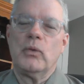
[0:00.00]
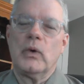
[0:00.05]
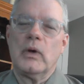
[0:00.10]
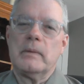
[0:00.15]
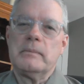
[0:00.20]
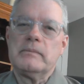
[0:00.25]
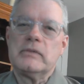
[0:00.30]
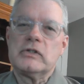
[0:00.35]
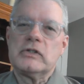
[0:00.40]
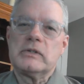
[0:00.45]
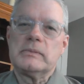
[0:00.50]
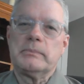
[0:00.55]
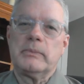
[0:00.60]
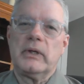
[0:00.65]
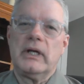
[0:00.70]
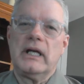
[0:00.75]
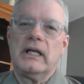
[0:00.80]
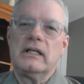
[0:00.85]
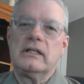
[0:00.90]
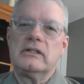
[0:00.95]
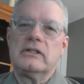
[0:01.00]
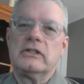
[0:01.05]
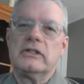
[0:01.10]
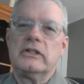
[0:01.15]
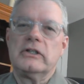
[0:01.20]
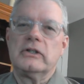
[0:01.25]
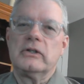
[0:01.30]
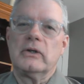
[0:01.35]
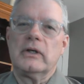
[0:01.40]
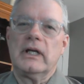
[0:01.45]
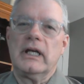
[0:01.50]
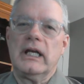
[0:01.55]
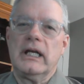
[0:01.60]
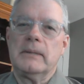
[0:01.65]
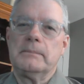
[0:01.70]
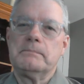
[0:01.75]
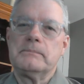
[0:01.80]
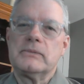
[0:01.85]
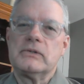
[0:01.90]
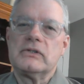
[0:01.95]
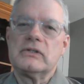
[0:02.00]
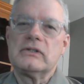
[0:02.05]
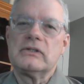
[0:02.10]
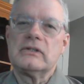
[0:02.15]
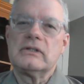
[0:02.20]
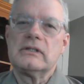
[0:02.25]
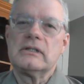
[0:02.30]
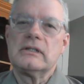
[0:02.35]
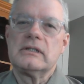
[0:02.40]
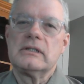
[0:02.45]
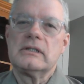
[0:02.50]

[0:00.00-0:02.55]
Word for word: warmth spread to your hips